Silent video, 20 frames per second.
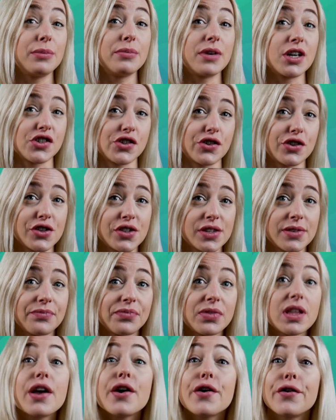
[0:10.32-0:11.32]
measures.
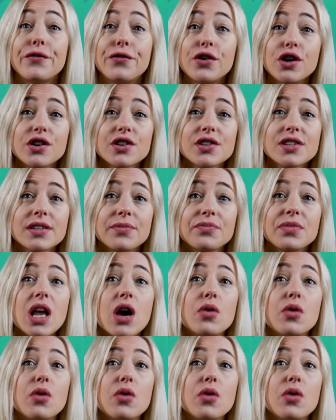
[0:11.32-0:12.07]
First,